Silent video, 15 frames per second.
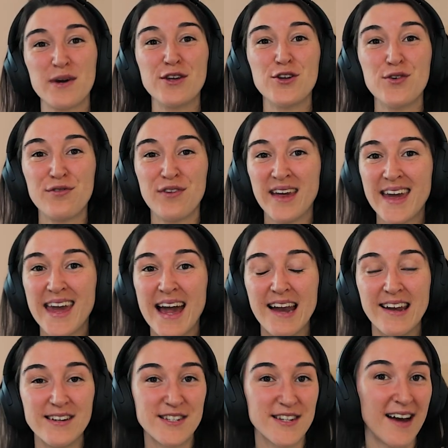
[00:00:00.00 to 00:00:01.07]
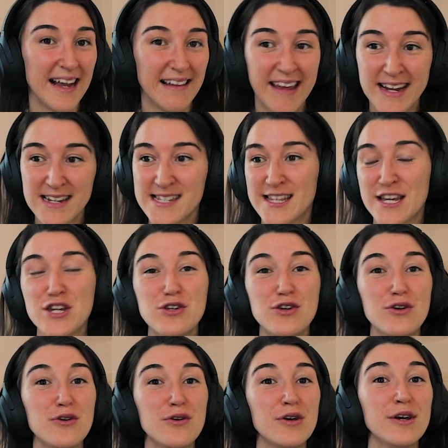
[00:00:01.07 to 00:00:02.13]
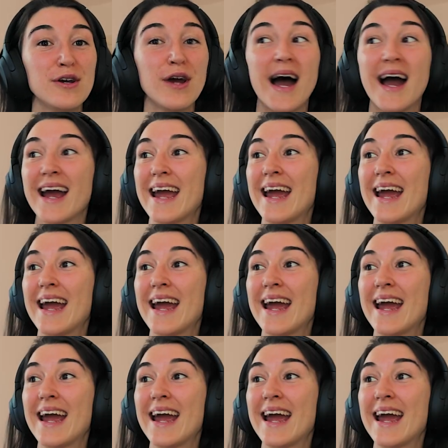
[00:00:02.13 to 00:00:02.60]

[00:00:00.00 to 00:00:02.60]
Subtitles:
where you've encountered dialects that you